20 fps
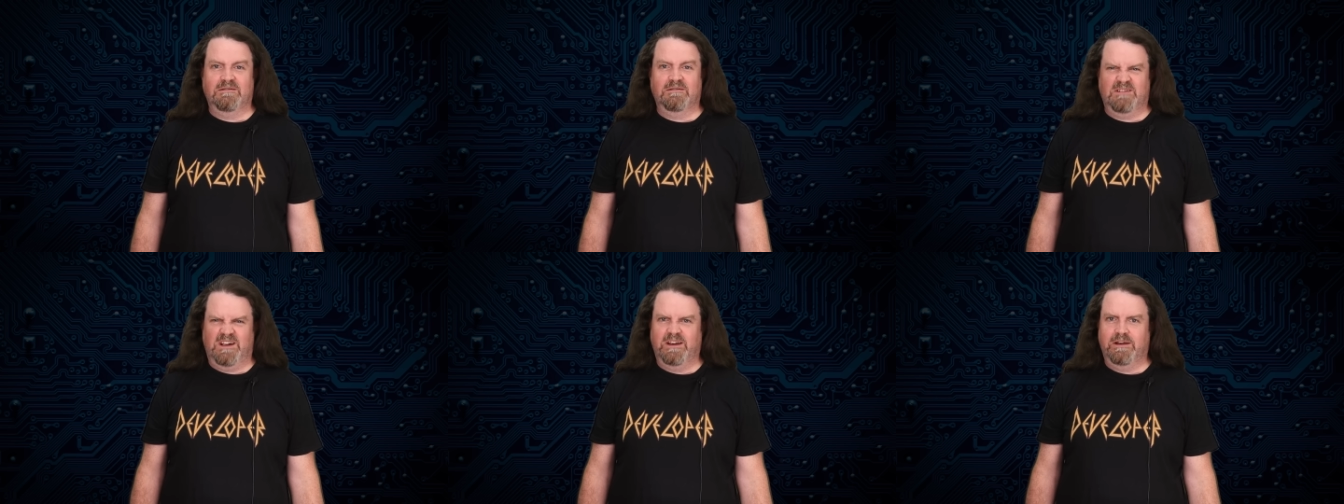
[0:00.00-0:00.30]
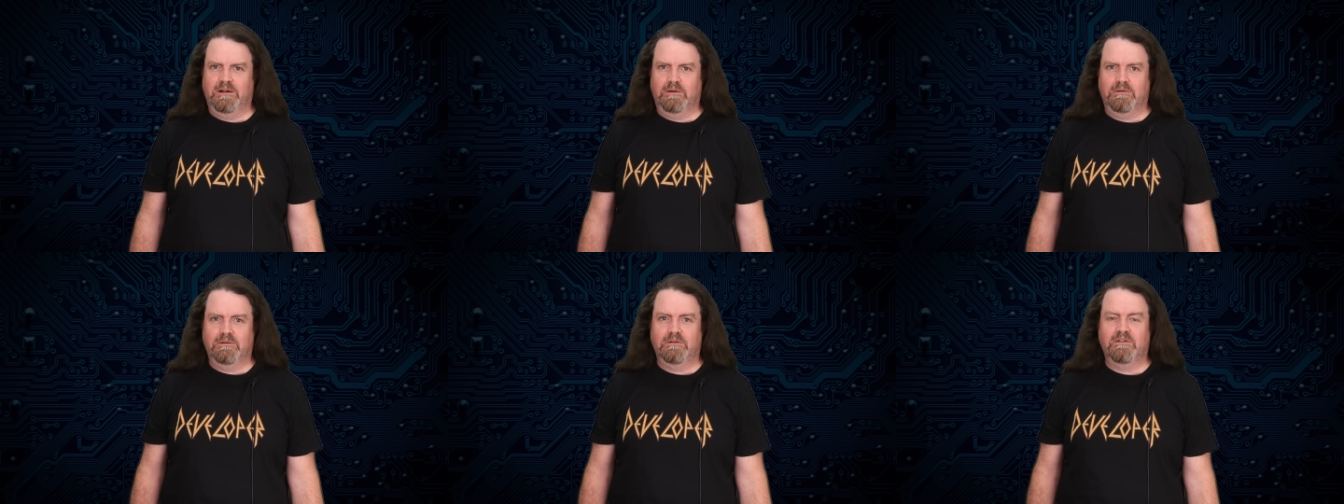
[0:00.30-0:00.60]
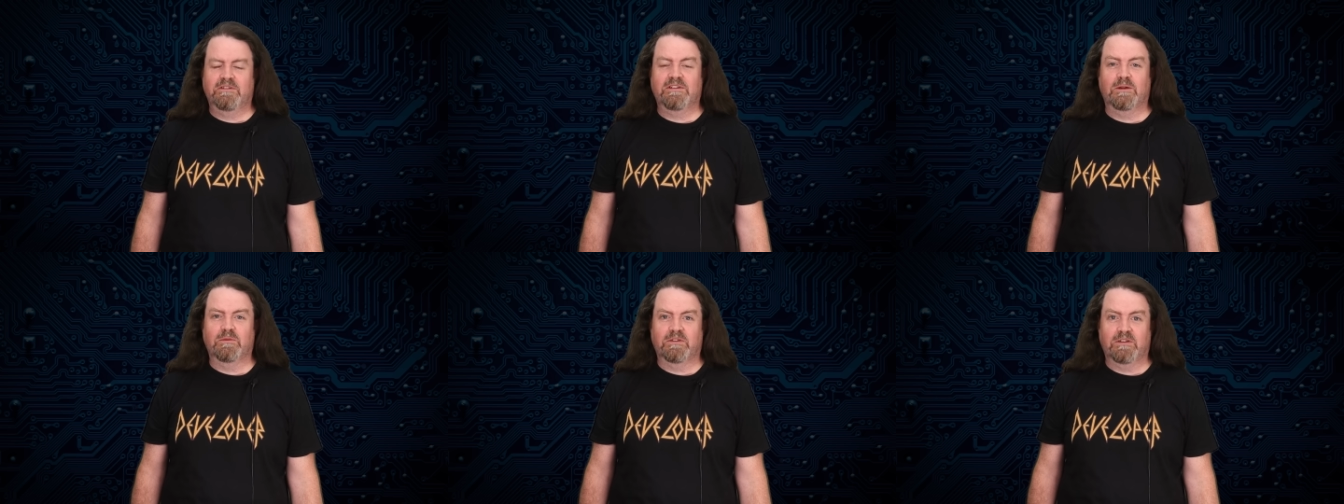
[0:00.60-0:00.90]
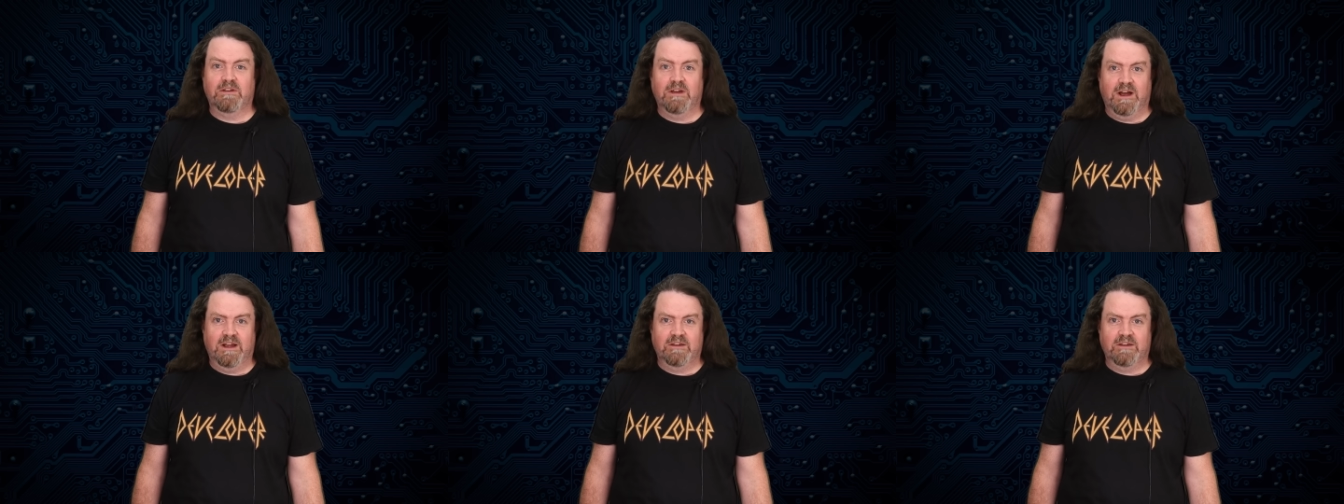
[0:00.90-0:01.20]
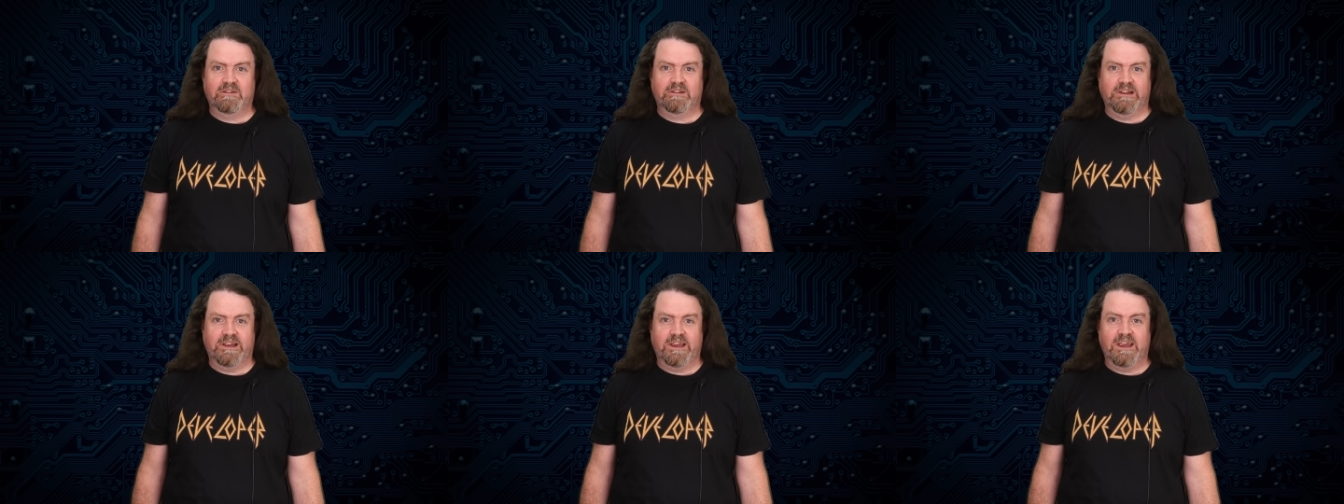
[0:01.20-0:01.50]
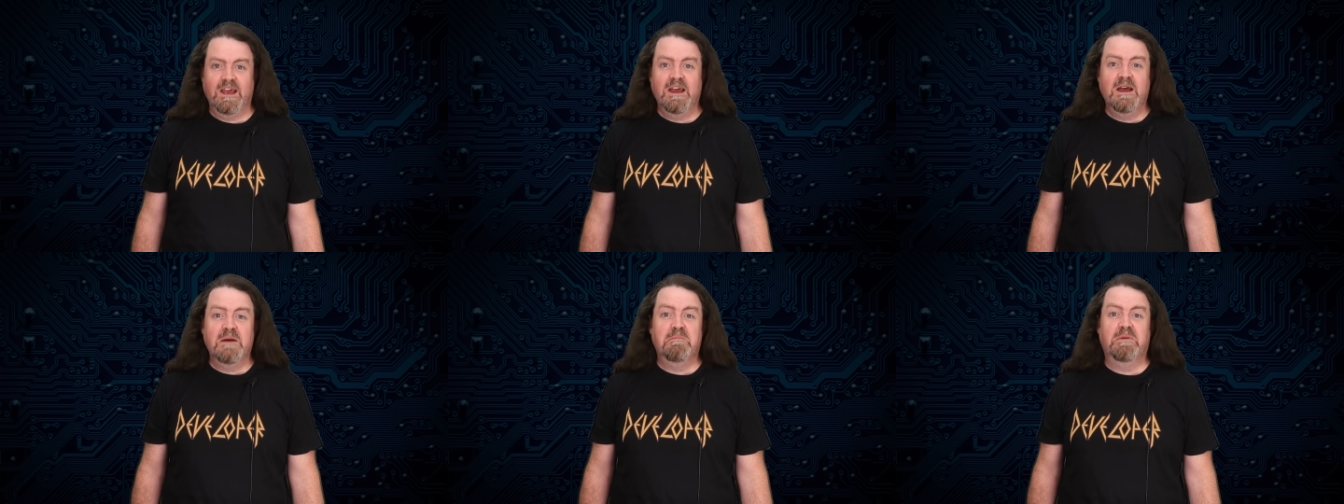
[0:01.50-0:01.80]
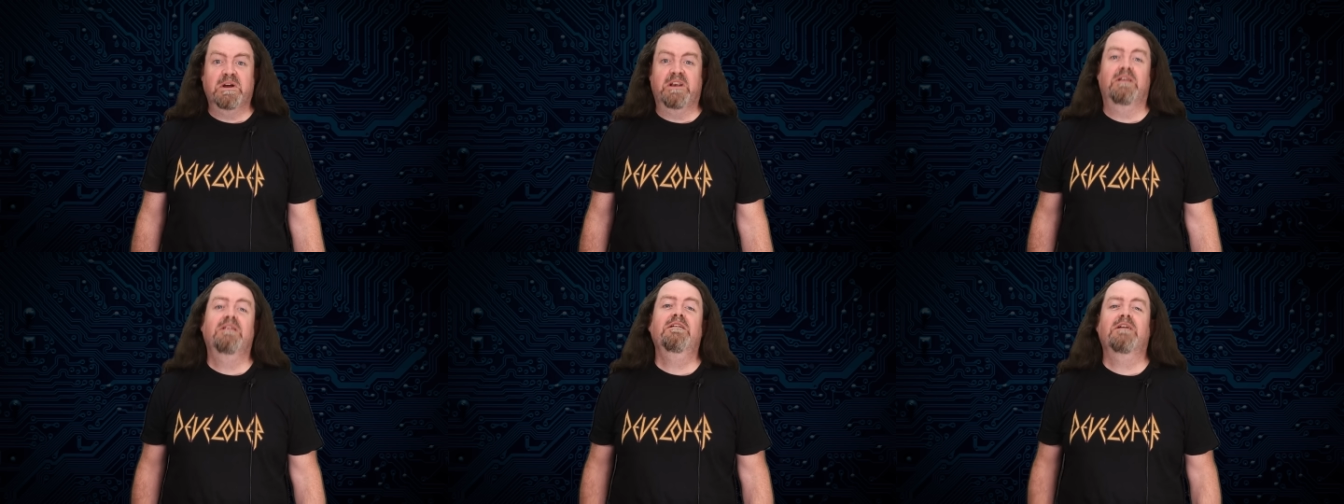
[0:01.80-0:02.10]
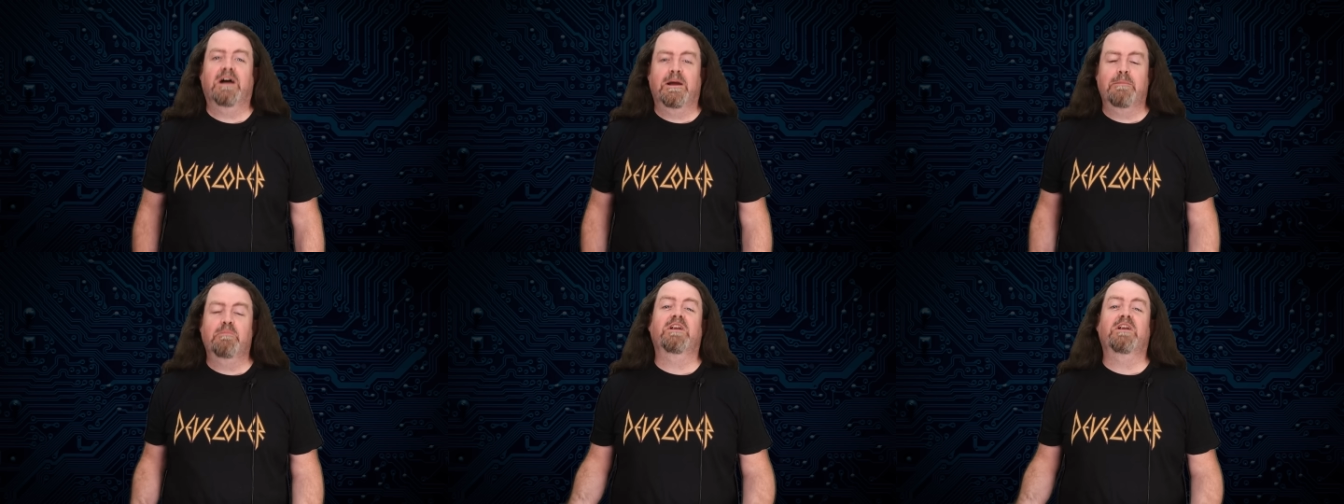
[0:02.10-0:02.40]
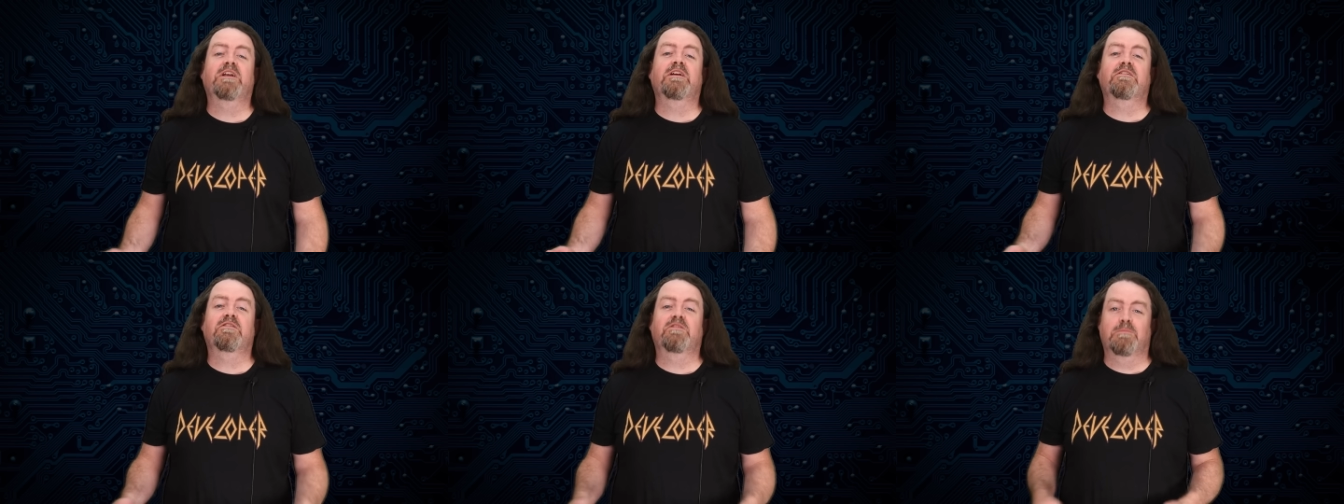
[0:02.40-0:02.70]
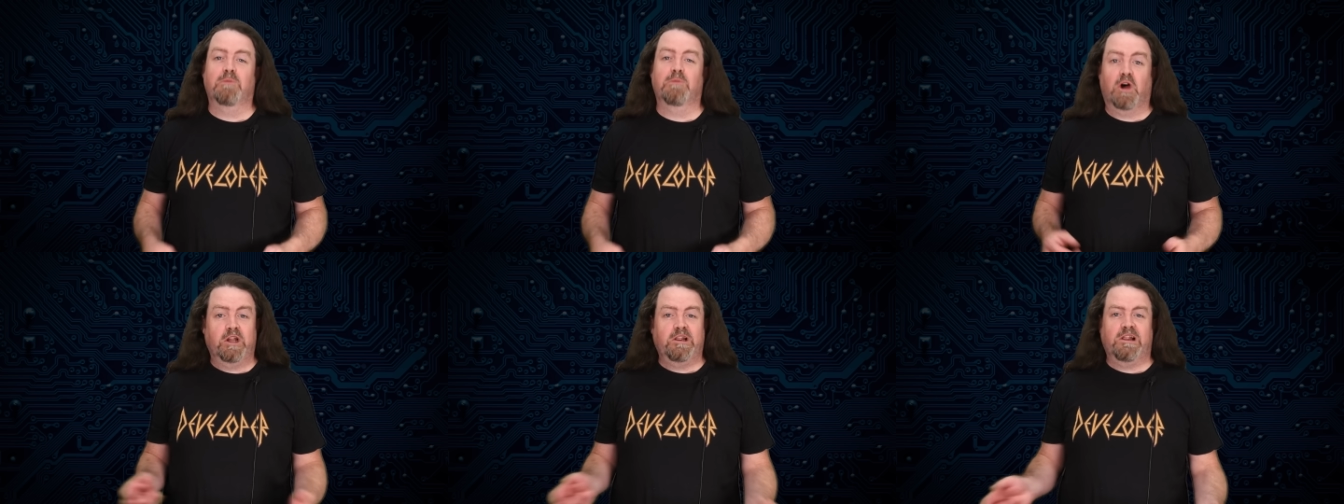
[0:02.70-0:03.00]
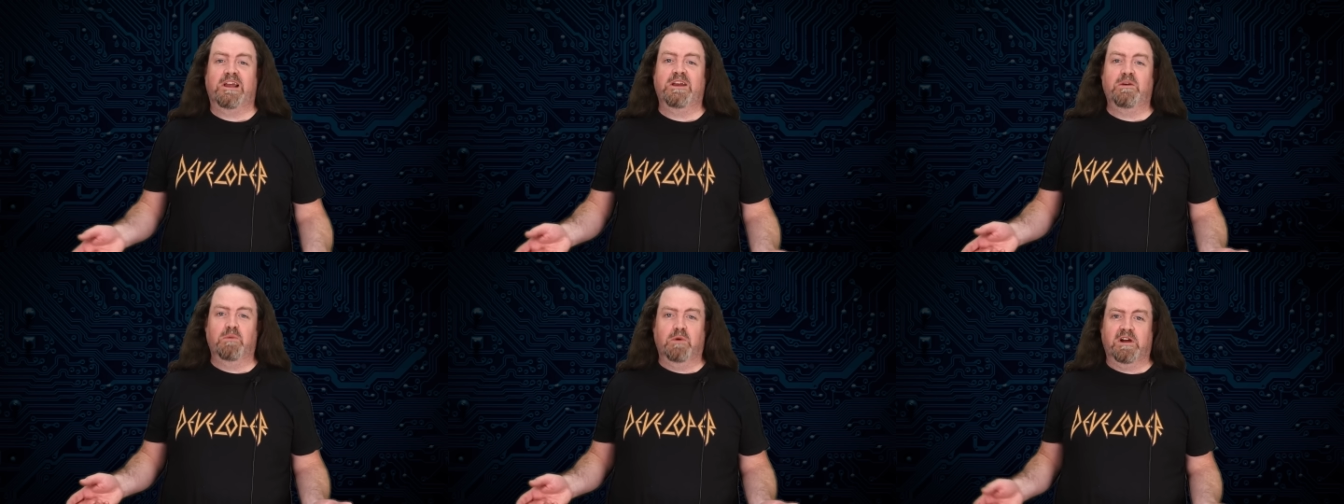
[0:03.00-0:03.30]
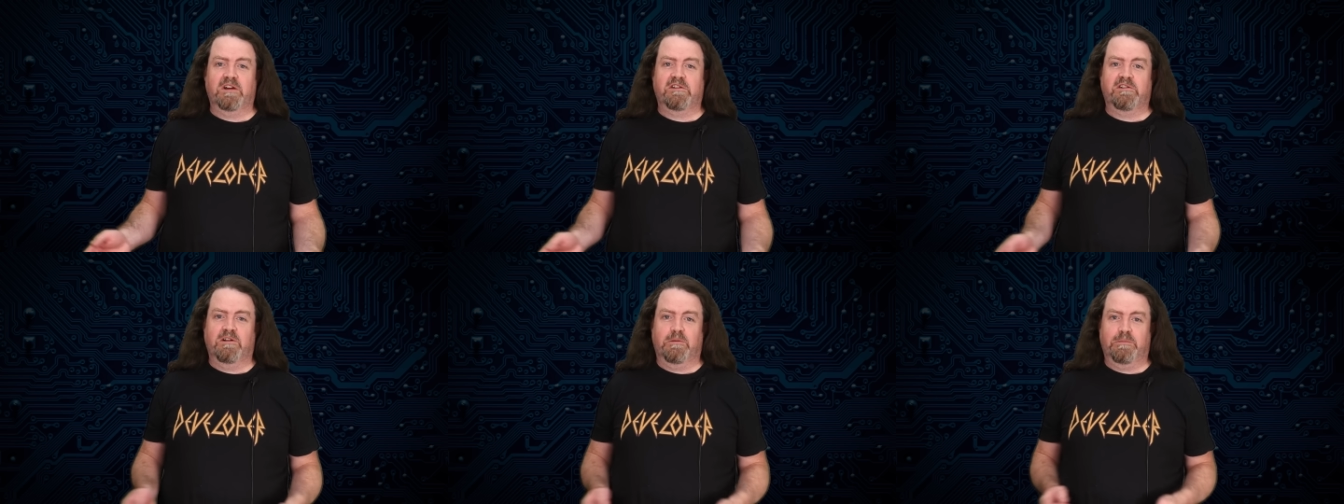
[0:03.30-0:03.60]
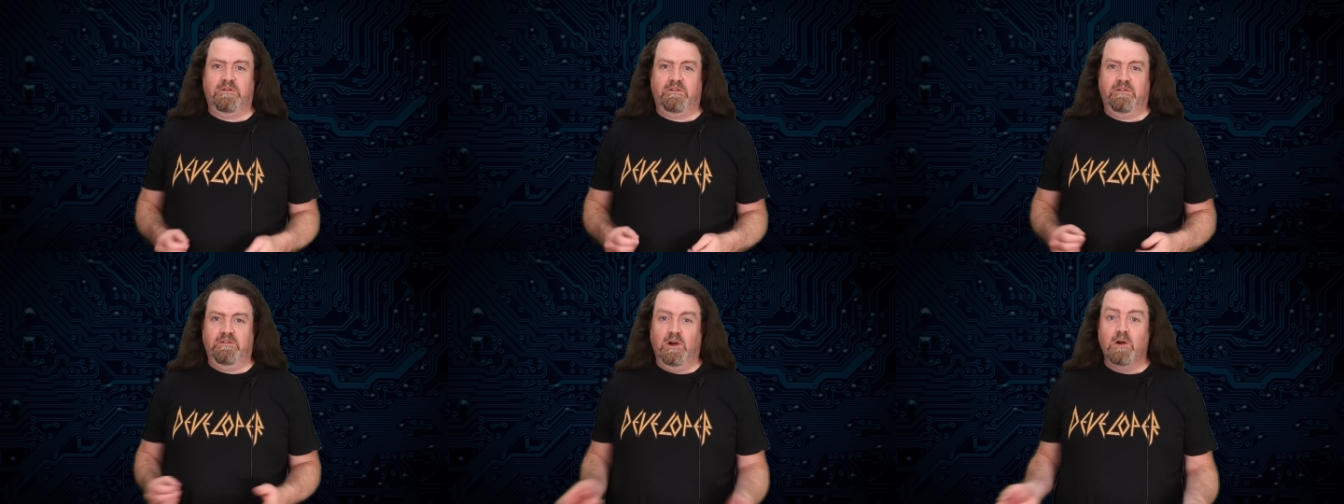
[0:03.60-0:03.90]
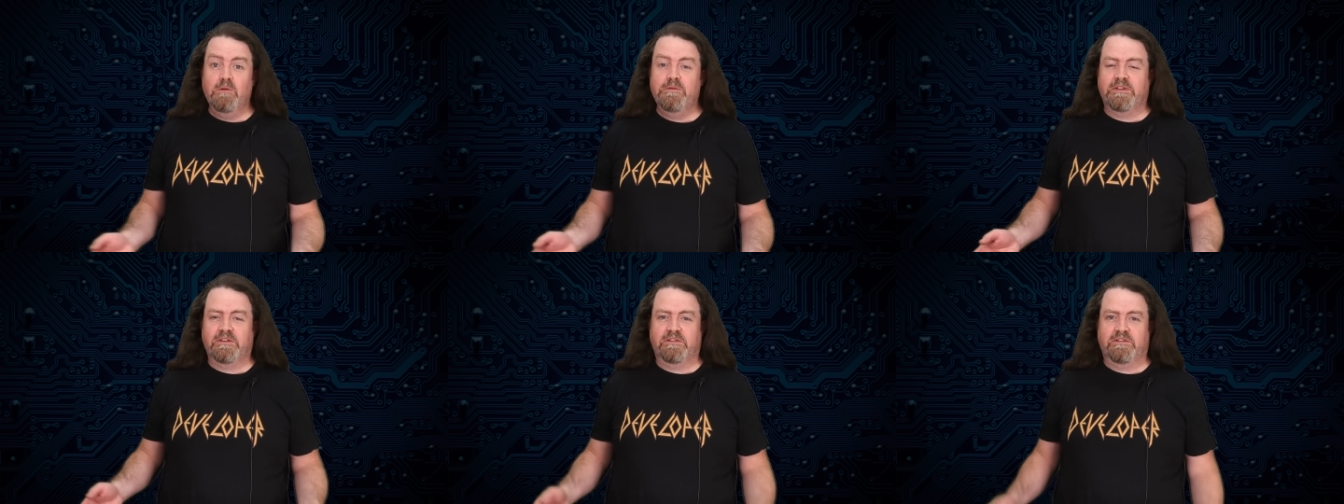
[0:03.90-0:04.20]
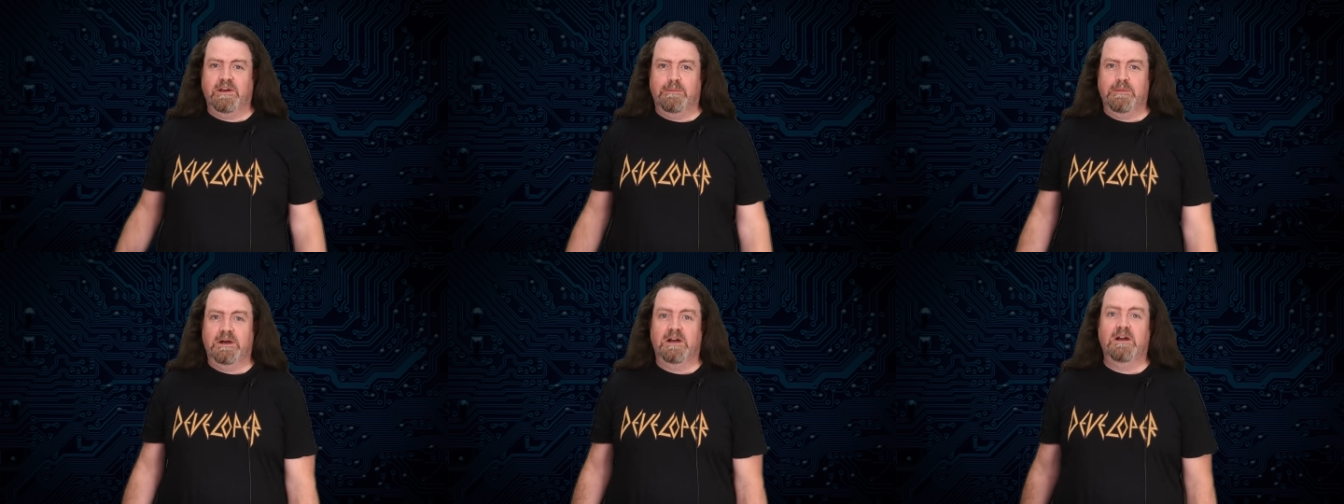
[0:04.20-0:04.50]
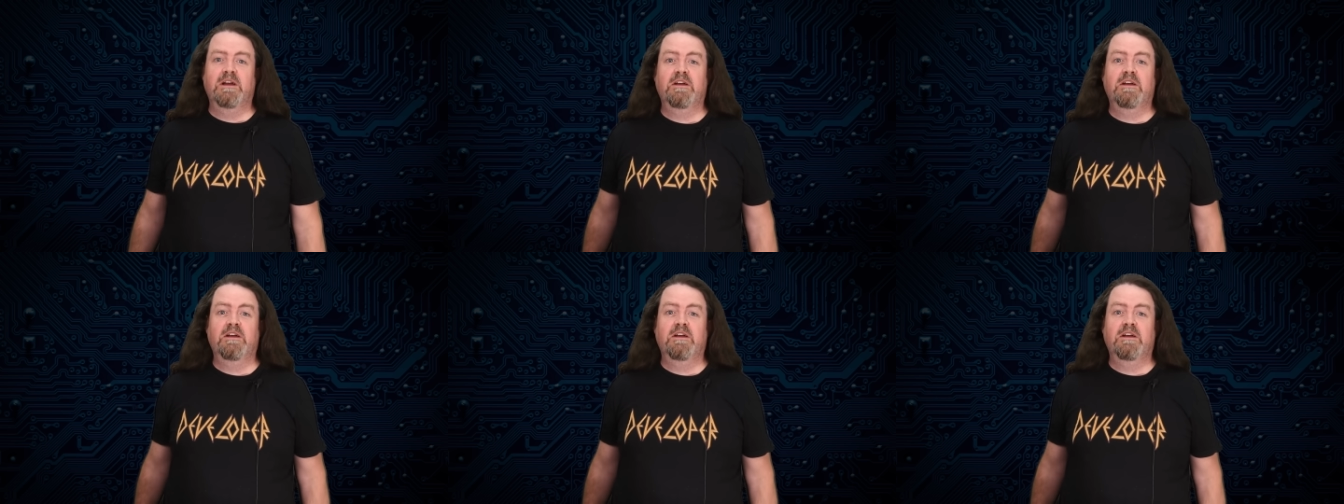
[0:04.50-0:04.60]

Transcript: I know, it sounds ghastly, but I'm running some online workshops over the summer,